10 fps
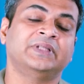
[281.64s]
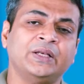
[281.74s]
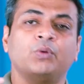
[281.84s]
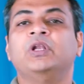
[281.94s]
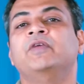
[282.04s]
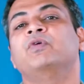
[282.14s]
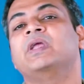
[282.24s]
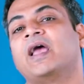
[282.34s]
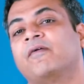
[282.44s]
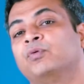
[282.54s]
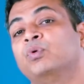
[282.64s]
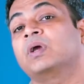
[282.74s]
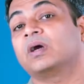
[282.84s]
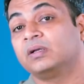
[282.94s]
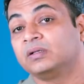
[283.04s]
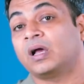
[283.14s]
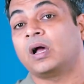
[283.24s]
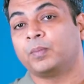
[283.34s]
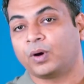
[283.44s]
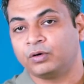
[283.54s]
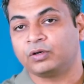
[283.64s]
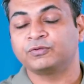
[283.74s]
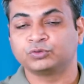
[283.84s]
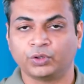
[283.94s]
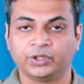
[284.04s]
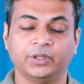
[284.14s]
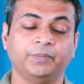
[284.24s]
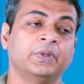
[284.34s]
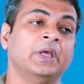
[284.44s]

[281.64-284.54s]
then only we have to cut the amount of sodium.